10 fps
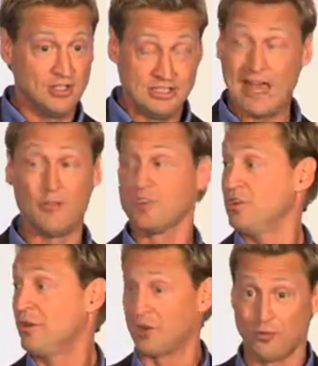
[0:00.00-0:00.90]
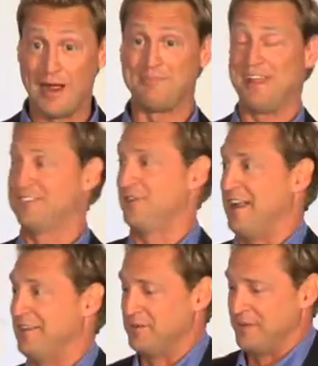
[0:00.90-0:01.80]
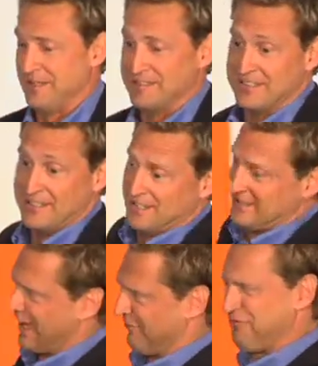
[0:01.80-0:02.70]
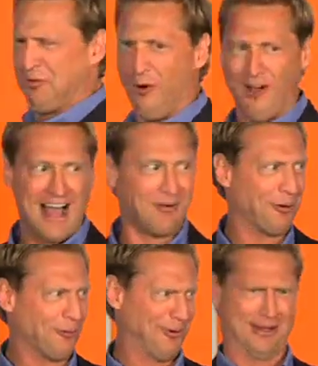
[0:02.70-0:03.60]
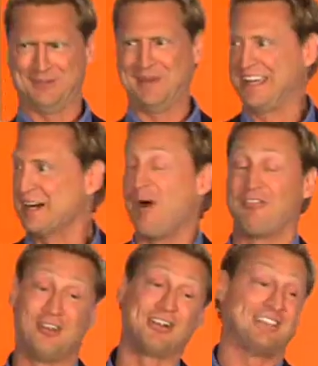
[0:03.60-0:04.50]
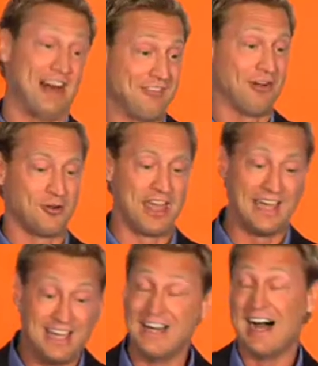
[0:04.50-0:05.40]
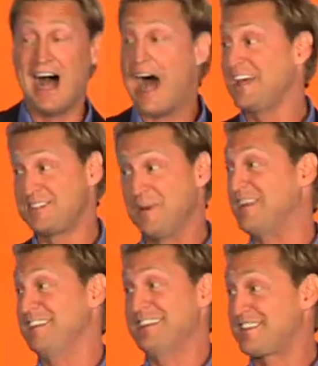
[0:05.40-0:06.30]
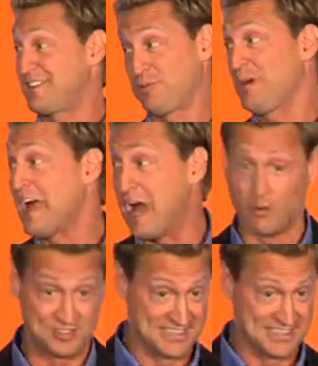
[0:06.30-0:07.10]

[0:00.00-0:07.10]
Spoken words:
Yeah, what a load of crap that turned out to be. Yeah, 4-hour workweek. Come on, first off, okay, I spend at least 3 hours